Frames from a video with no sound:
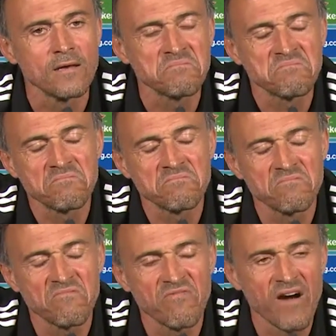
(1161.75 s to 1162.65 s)
I've
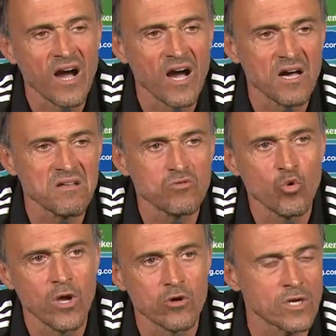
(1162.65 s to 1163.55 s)
uh,
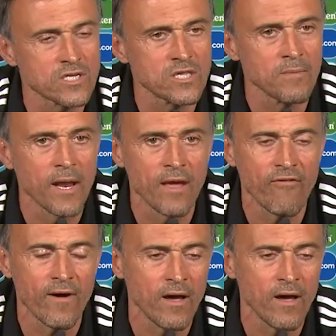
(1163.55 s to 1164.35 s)
spoken to him on the phone.